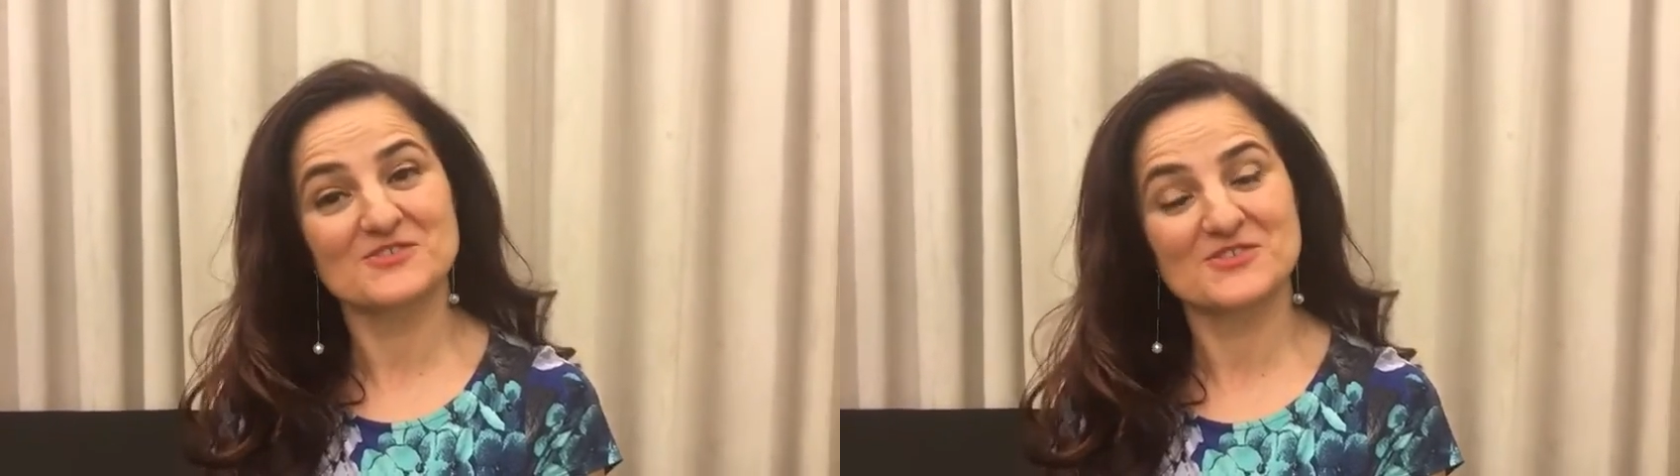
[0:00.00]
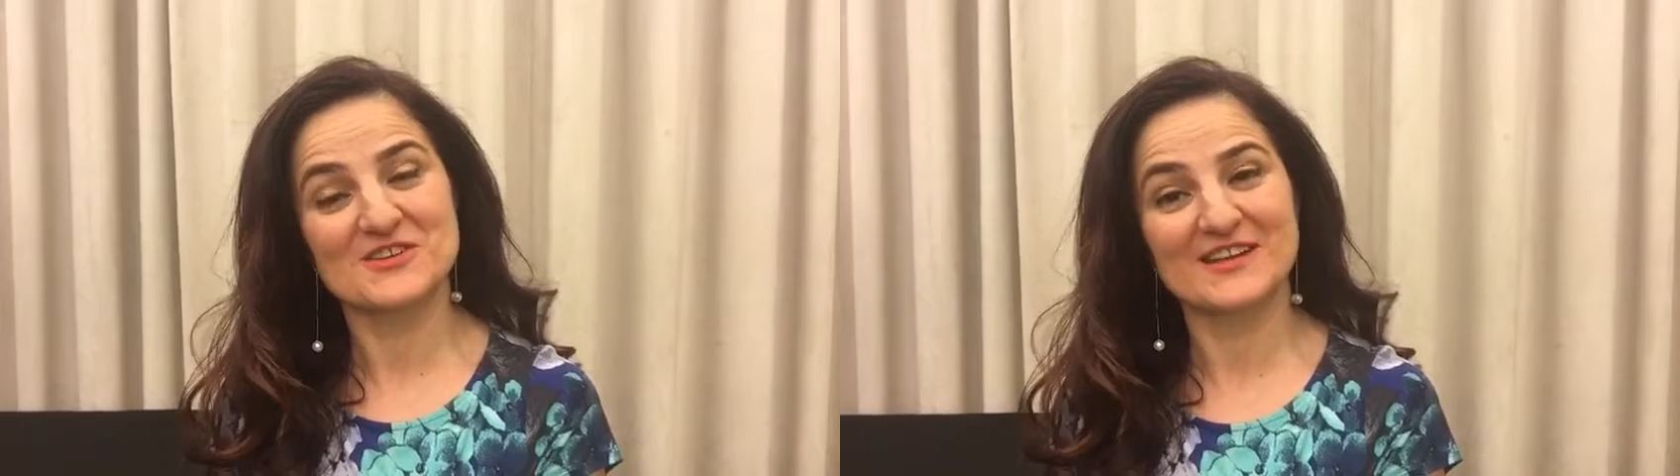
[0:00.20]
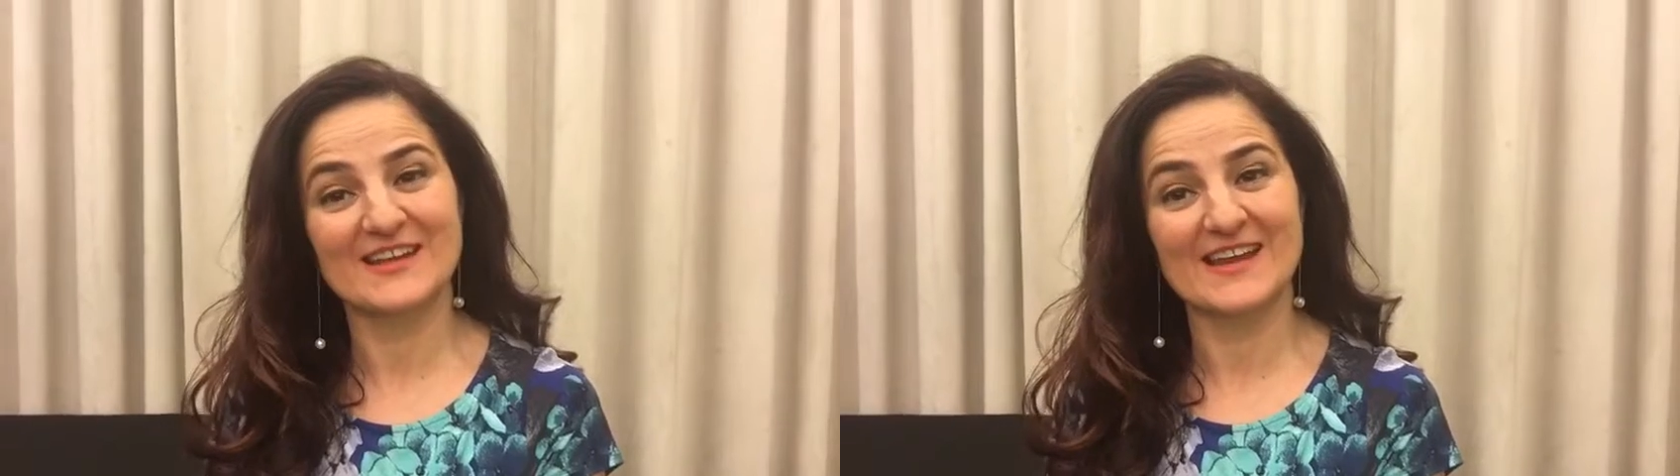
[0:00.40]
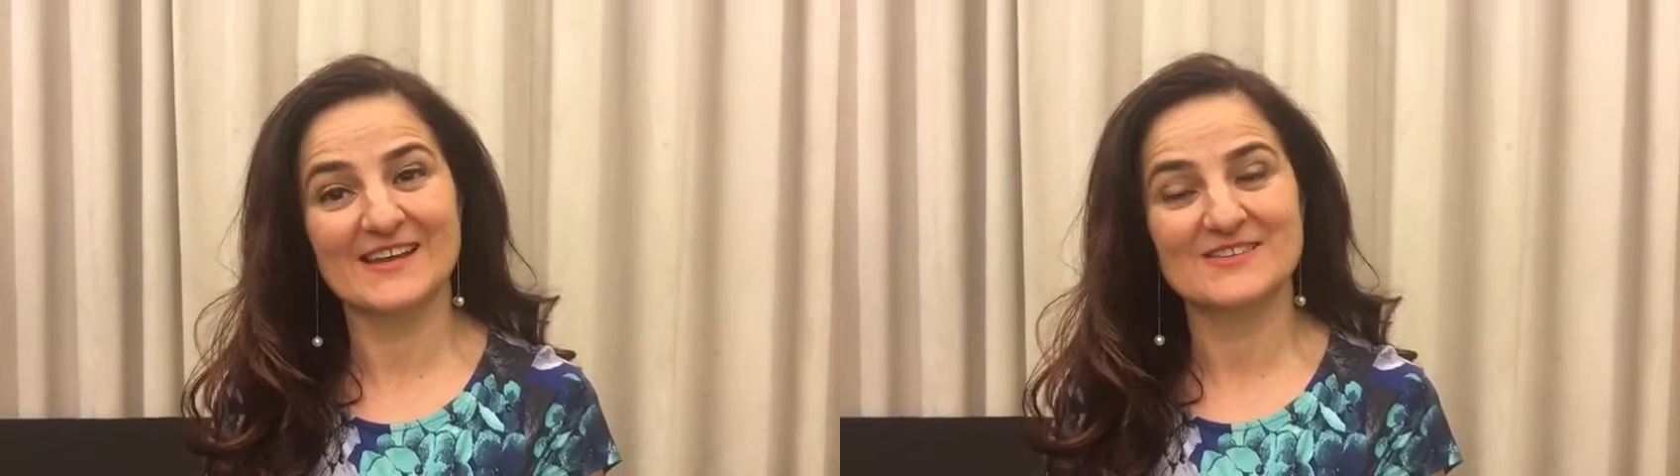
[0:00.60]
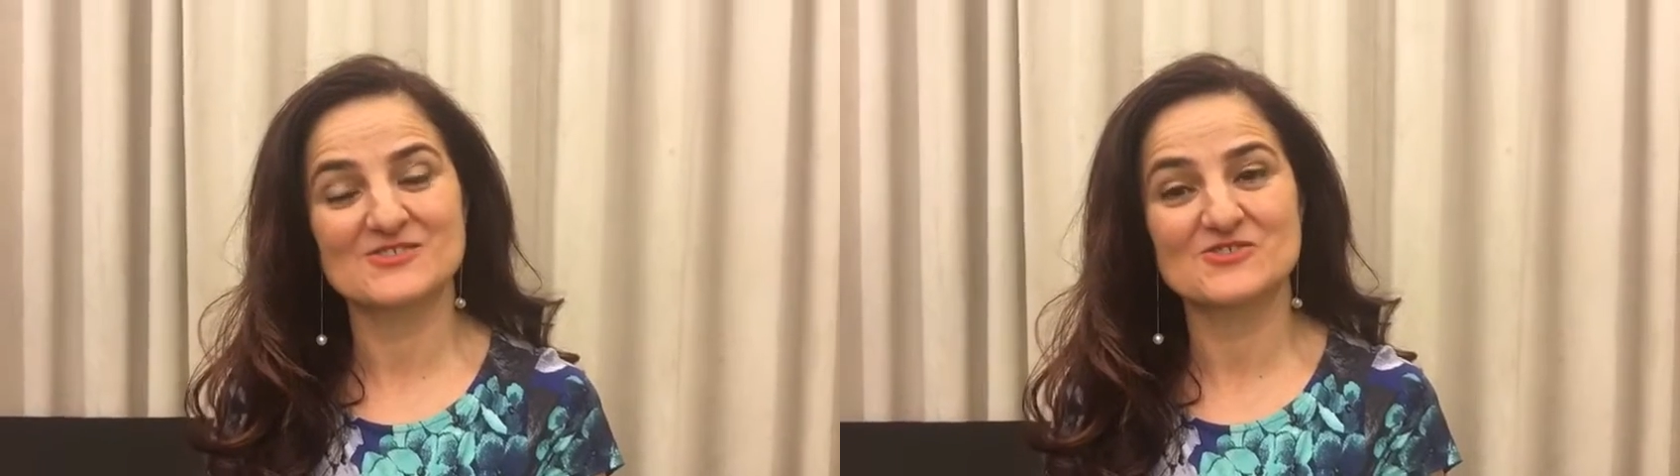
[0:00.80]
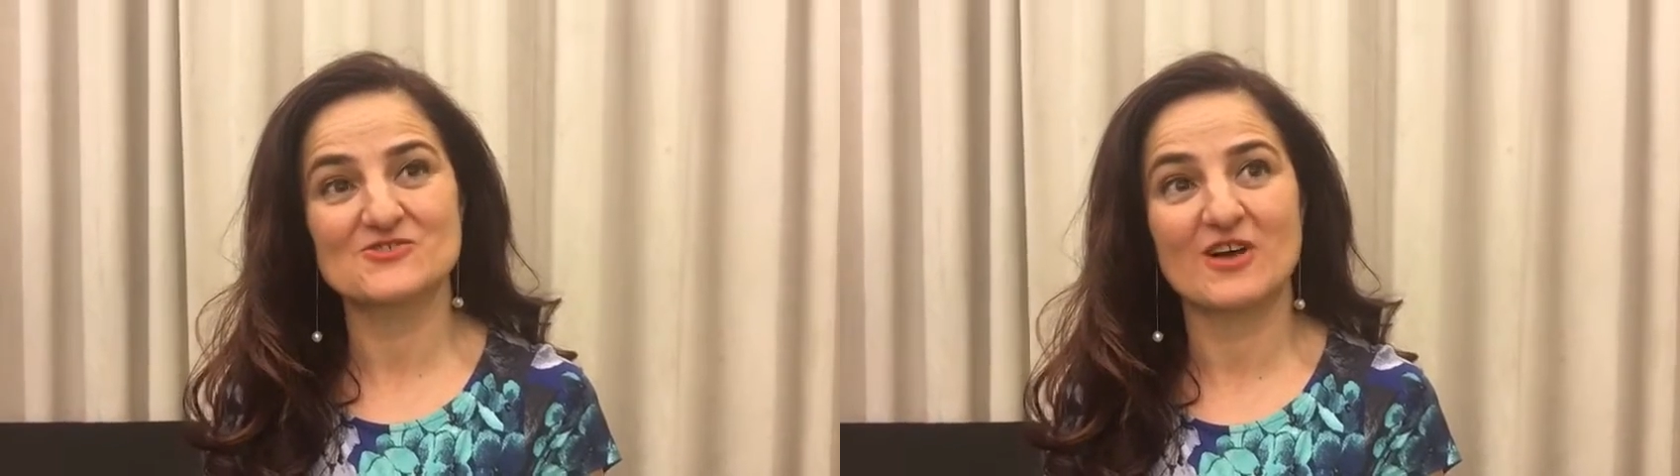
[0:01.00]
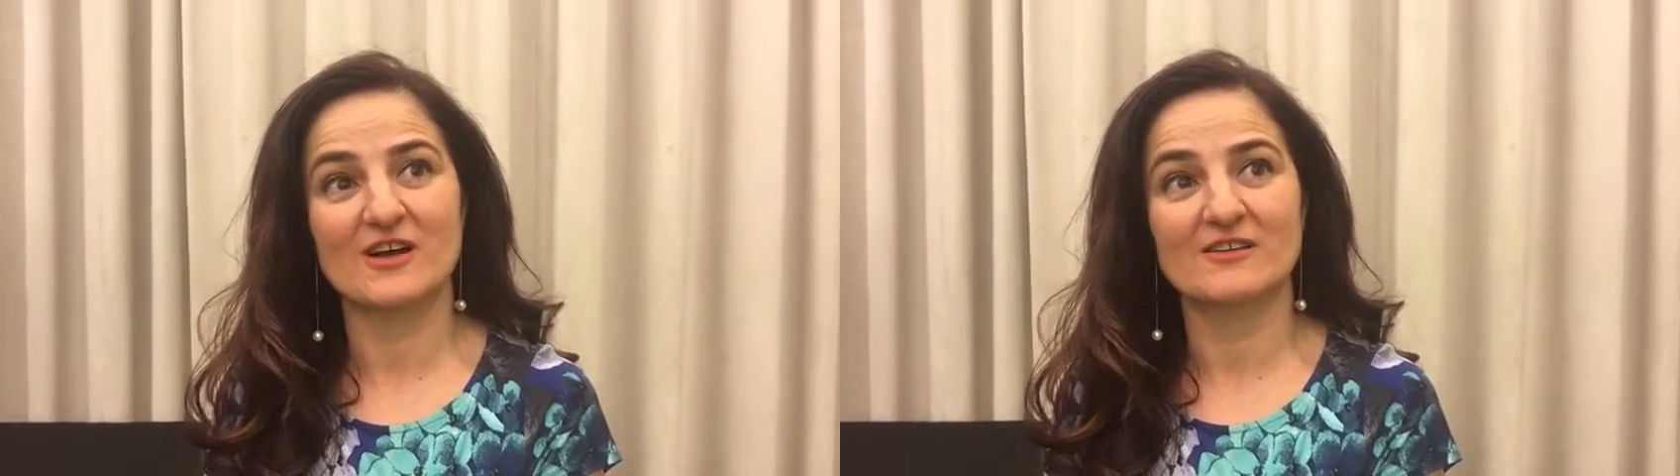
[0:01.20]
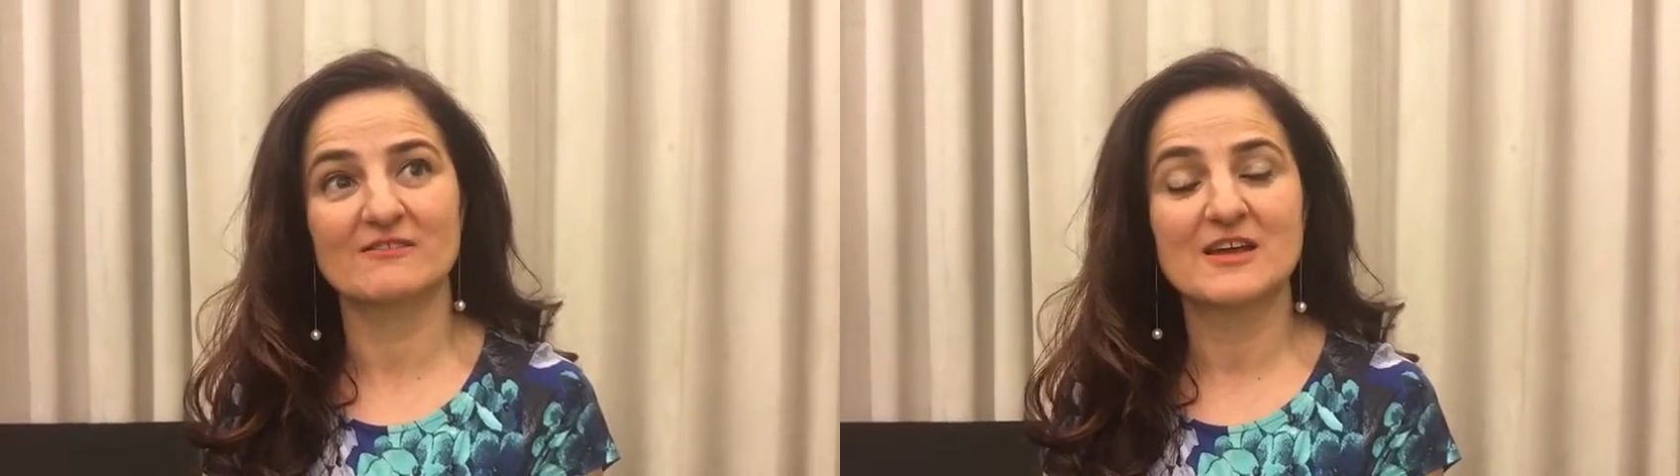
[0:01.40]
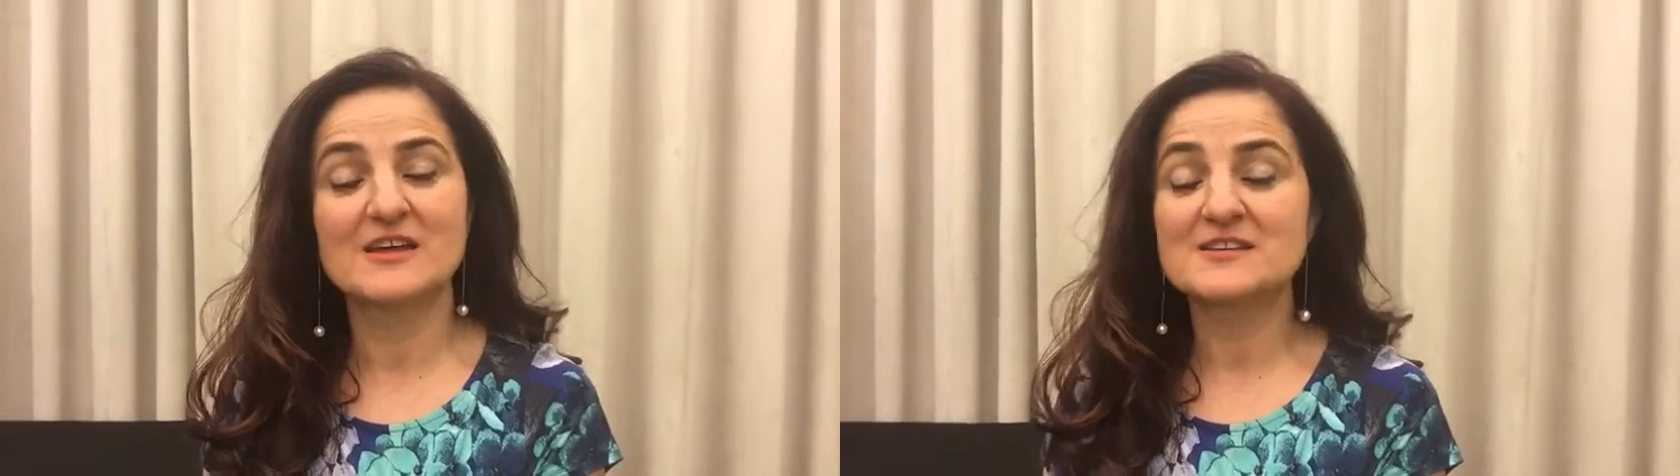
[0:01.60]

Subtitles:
Turkey again to run